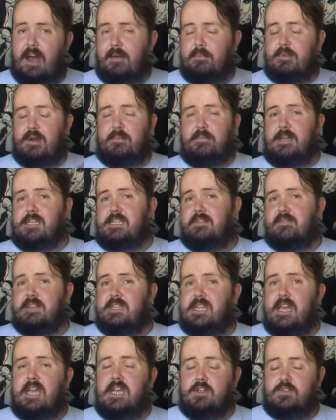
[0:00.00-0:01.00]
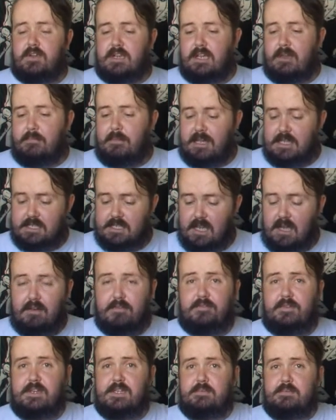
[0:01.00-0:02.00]
Now, I'm not much of a tea drinker
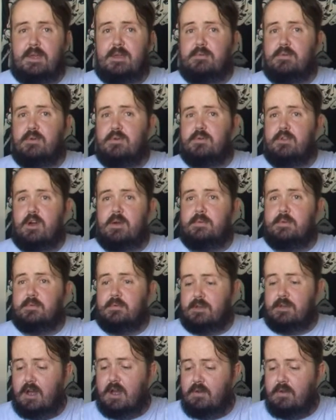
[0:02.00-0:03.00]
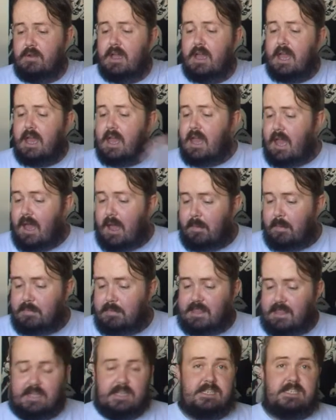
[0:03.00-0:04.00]
myself, as people who know me would know,
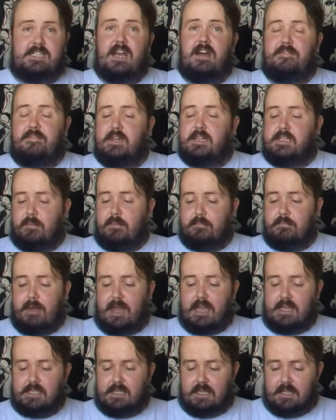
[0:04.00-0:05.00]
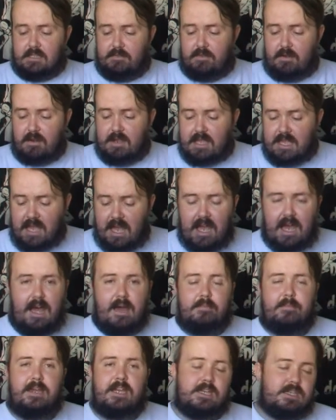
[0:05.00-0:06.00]
but this stuff is amazing. It's very
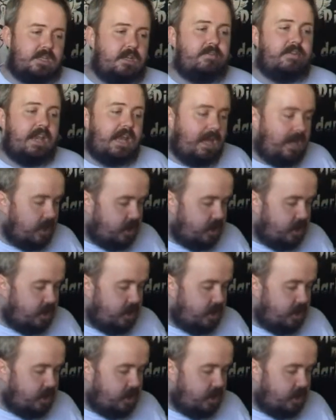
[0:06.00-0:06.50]
calming. It's sort of an